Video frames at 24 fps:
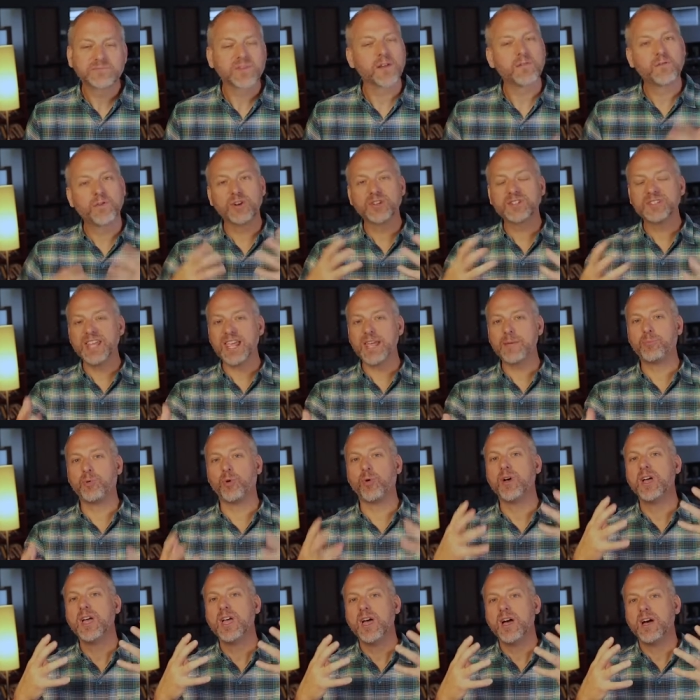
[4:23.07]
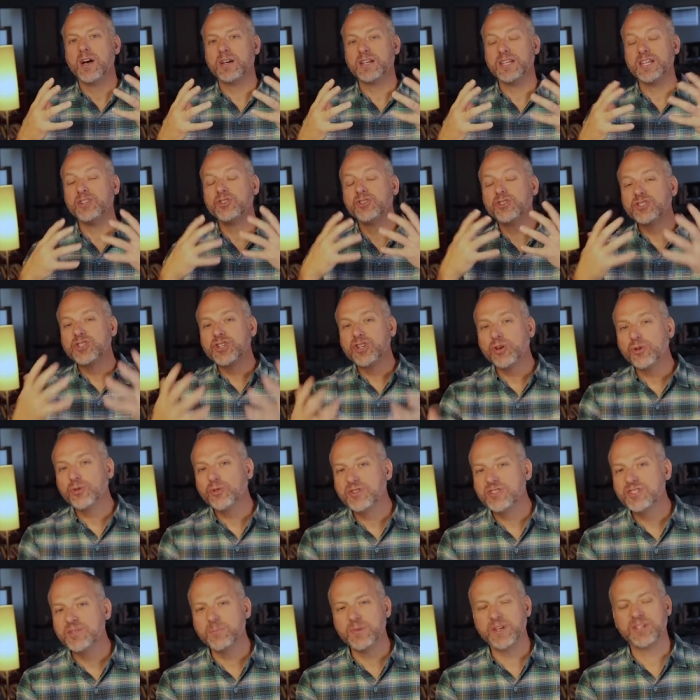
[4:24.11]
For example, in your
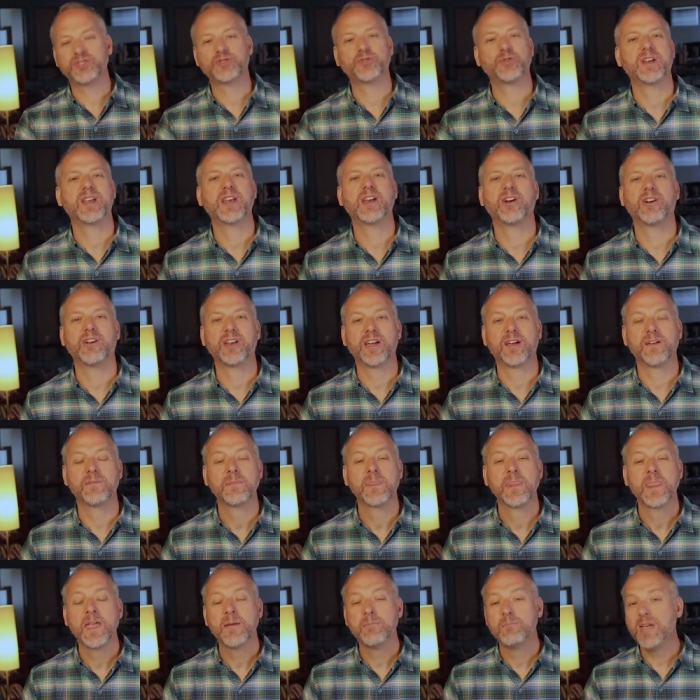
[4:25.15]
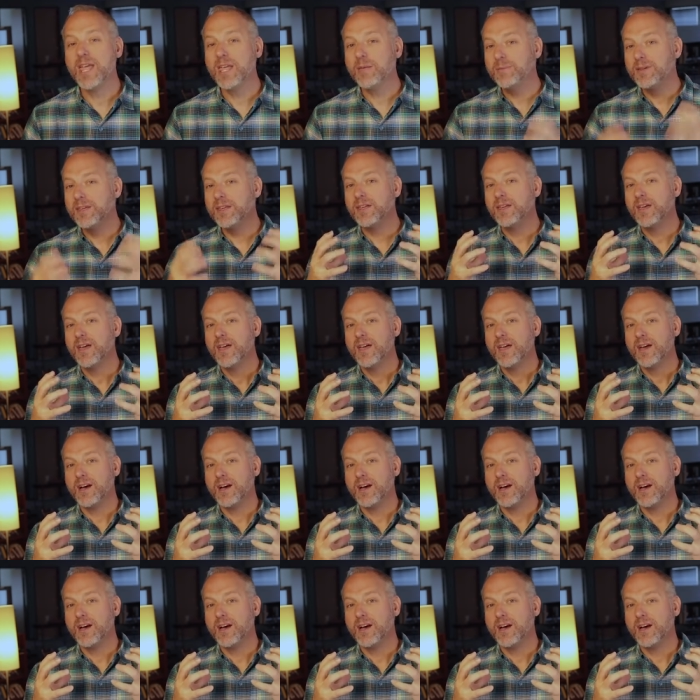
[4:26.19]
children's ministry area, maybe